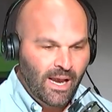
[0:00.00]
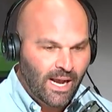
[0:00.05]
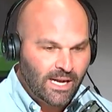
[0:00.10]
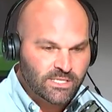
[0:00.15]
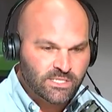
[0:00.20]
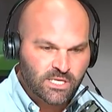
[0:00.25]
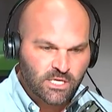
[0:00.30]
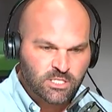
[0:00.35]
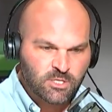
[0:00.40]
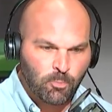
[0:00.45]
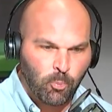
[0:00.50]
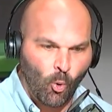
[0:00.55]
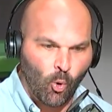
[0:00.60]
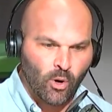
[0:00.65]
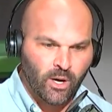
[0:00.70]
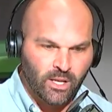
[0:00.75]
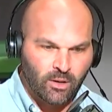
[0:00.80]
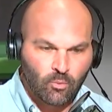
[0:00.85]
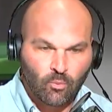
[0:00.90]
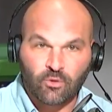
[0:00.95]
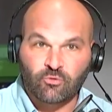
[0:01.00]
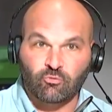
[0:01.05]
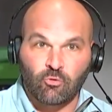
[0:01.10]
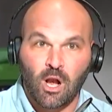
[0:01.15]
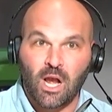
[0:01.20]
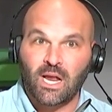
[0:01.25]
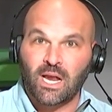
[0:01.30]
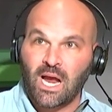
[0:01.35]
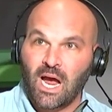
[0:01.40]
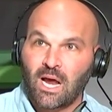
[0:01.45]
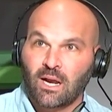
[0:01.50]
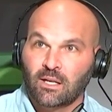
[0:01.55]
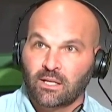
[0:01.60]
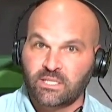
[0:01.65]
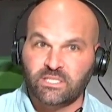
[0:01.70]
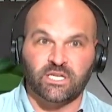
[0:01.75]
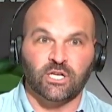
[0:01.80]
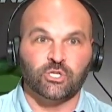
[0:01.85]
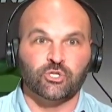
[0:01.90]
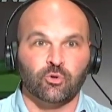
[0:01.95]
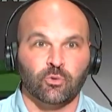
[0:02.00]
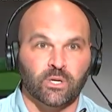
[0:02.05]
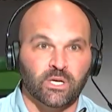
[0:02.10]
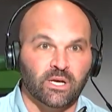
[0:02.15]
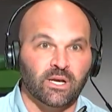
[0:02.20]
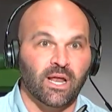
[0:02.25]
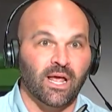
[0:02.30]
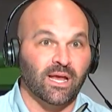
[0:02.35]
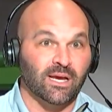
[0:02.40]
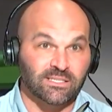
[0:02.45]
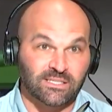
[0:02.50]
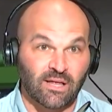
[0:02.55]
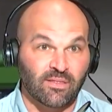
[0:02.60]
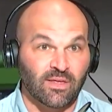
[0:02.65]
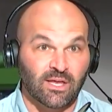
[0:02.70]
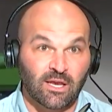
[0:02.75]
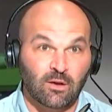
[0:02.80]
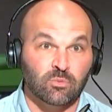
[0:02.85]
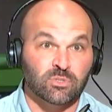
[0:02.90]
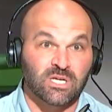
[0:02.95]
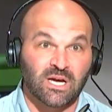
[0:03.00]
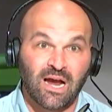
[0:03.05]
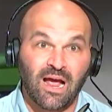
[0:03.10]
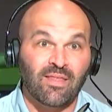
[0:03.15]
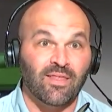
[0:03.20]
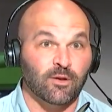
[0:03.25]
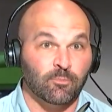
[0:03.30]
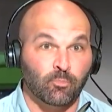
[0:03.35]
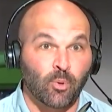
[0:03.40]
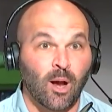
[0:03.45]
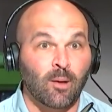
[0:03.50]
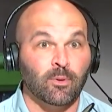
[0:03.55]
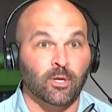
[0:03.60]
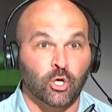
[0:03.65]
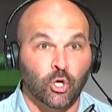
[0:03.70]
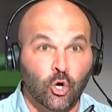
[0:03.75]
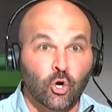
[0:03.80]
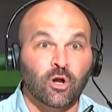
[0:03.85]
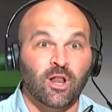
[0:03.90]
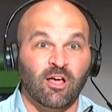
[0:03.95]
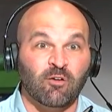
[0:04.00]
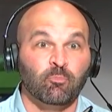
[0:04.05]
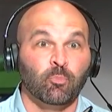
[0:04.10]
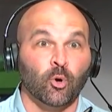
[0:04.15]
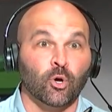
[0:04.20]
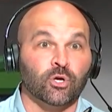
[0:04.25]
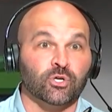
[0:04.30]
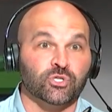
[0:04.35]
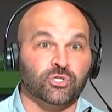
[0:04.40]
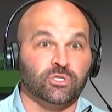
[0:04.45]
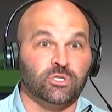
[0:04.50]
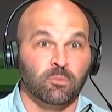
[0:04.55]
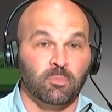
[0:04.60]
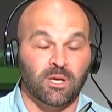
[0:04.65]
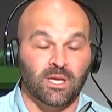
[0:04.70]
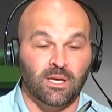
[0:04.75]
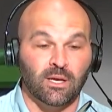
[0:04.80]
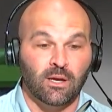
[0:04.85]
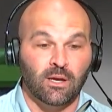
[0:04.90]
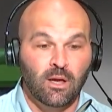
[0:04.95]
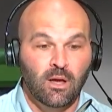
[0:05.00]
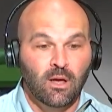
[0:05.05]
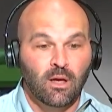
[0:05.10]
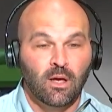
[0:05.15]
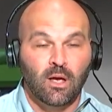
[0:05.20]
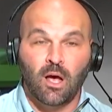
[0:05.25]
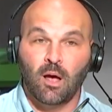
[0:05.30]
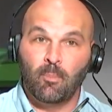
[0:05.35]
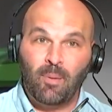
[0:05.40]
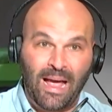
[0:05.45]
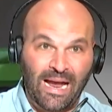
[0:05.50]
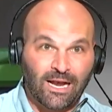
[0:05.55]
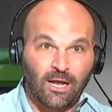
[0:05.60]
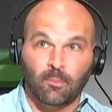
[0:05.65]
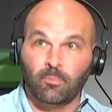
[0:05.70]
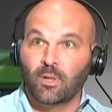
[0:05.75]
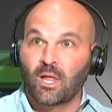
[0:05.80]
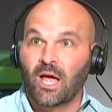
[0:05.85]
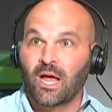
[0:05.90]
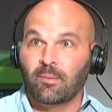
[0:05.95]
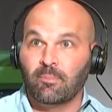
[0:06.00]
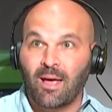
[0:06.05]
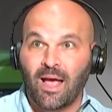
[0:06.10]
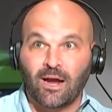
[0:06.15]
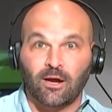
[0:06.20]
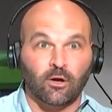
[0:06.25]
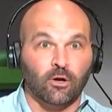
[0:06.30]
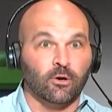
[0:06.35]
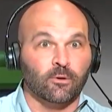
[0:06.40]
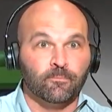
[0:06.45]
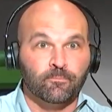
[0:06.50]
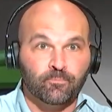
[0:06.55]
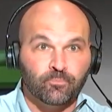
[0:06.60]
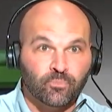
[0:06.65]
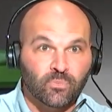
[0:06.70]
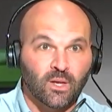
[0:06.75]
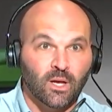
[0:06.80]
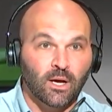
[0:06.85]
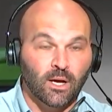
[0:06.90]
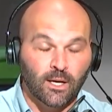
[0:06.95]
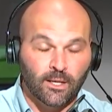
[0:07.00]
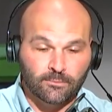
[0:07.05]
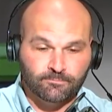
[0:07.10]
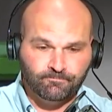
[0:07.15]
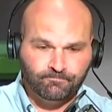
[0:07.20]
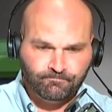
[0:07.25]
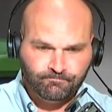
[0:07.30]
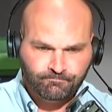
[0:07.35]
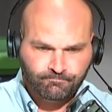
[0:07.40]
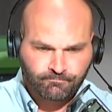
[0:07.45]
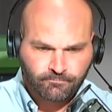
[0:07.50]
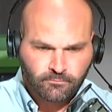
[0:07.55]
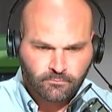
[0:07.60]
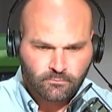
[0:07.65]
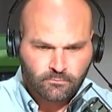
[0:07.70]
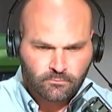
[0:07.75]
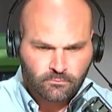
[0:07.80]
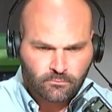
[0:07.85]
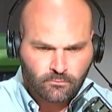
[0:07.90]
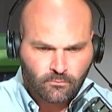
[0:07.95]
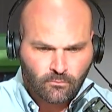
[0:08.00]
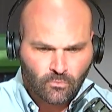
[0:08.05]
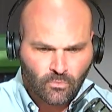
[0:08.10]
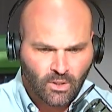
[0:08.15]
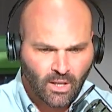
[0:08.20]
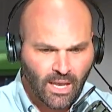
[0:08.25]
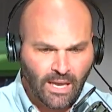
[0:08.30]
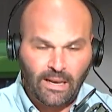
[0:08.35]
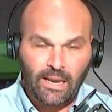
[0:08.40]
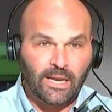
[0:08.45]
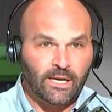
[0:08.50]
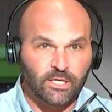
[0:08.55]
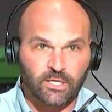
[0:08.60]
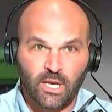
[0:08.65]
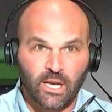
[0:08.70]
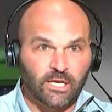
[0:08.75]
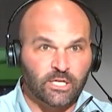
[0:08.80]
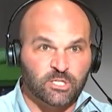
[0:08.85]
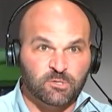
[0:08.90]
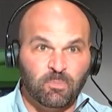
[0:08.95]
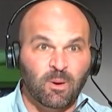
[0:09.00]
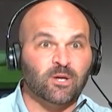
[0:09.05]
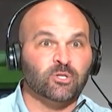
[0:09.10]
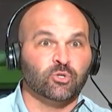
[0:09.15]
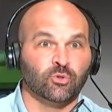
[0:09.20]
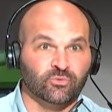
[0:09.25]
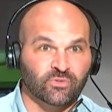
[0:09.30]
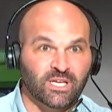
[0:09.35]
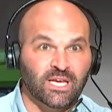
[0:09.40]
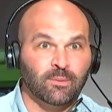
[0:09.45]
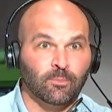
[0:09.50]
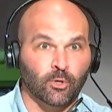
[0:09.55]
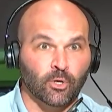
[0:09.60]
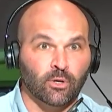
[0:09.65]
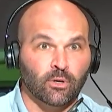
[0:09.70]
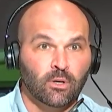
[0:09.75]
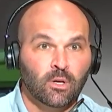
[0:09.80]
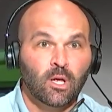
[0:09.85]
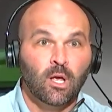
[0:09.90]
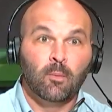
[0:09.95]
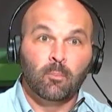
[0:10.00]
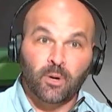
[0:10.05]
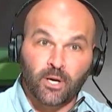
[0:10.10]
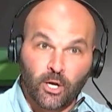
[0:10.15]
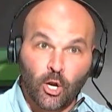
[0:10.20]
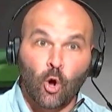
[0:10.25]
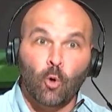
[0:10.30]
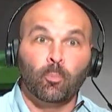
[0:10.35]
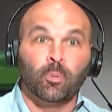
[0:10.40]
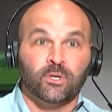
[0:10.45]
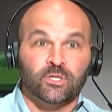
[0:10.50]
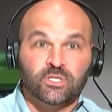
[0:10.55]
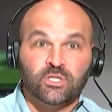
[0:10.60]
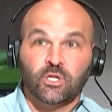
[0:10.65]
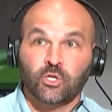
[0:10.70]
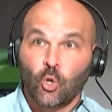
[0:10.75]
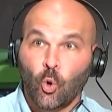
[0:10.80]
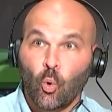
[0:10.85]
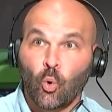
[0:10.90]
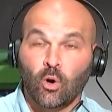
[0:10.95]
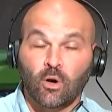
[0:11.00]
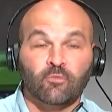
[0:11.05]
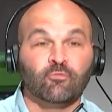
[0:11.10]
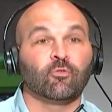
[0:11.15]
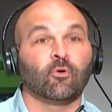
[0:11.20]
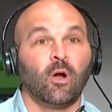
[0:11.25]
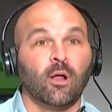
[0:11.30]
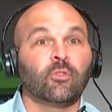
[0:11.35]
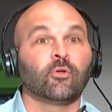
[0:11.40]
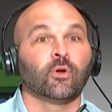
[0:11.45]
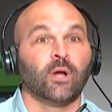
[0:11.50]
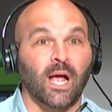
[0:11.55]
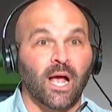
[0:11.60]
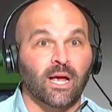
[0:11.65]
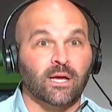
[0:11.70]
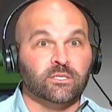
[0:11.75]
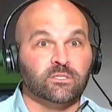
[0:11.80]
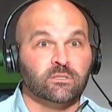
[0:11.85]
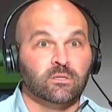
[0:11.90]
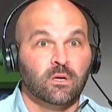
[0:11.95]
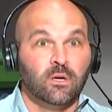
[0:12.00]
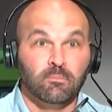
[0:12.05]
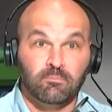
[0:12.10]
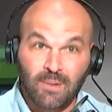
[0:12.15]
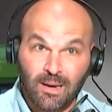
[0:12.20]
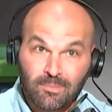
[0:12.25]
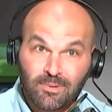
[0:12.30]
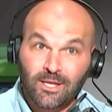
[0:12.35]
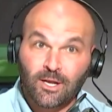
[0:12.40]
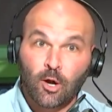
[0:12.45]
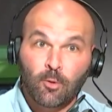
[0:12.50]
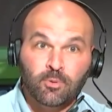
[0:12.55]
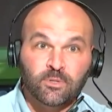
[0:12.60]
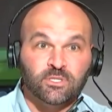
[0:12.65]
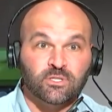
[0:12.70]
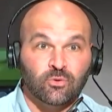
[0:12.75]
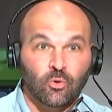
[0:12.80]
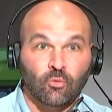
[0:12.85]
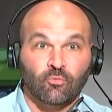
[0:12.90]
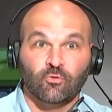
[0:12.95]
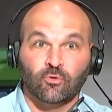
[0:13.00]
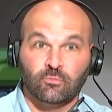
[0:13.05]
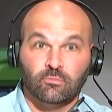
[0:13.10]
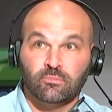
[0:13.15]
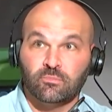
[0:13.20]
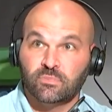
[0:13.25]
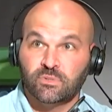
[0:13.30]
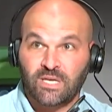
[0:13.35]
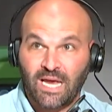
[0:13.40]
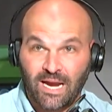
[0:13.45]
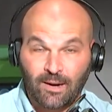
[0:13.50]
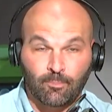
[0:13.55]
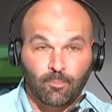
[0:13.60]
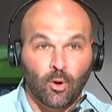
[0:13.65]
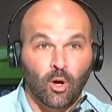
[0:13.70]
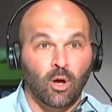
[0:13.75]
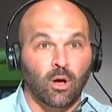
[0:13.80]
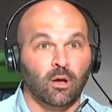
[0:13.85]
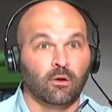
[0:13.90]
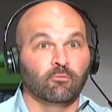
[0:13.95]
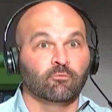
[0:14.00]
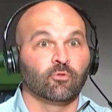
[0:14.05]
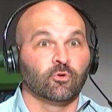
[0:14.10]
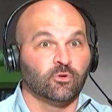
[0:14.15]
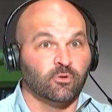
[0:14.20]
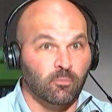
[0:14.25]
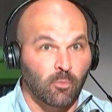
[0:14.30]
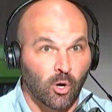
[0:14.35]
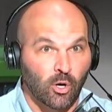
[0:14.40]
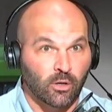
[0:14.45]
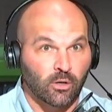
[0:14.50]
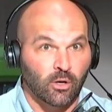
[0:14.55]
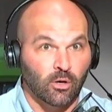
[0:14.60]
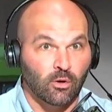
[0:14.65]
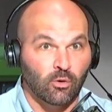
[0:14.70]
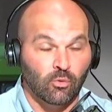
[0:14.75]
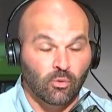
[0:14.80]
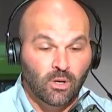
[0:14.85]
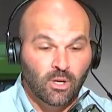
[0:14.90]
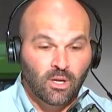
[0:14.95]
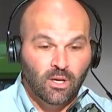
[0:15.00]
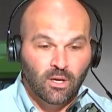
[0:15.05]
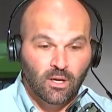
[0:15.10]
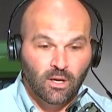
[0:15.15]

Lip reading: it's disappointing with Ryan Connolly's injury today because I think he was a guy that probably could have pushed to be a backup linebacker and a special teamer, but it opens the door for other guys. Maybe that opens the door for Zach Bond, for DeMarco